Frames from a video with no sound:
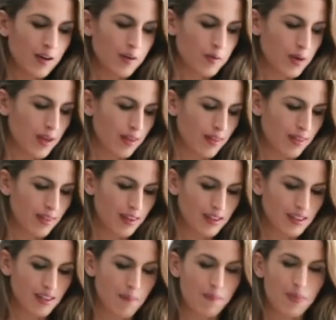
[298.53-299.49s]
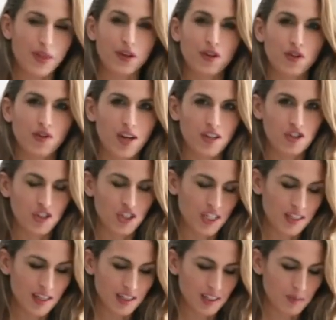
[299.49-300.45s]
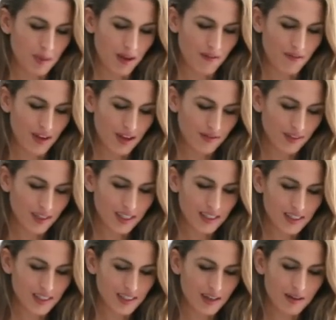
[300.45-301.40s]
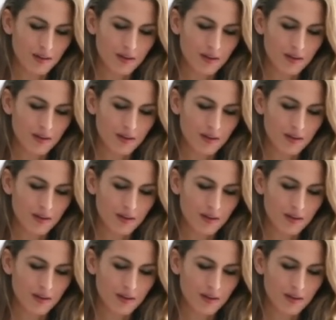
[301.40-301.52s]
with something crunchy. That's my favorite. So